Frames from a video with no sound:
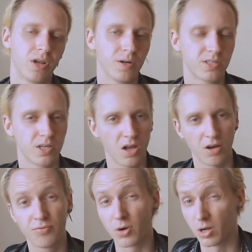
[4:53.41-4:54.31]
Now, it's
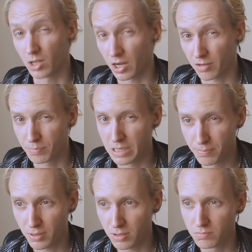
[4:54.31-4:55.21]
enough for a lot of
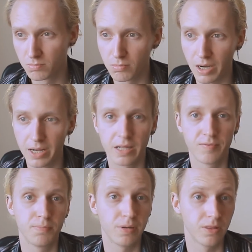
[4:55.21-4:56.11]
people, might
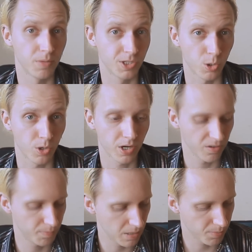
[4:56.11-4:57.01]
even be the majority
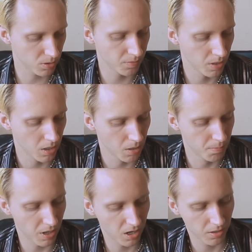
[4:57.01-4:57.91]
of people,
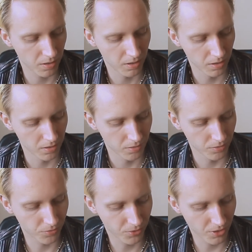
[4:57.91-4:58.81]
but
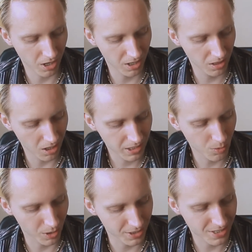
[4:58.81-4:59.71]
for the unlucky
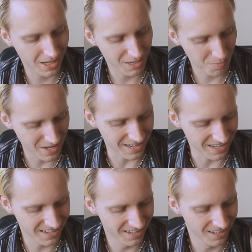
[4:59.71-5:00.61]
ones like me,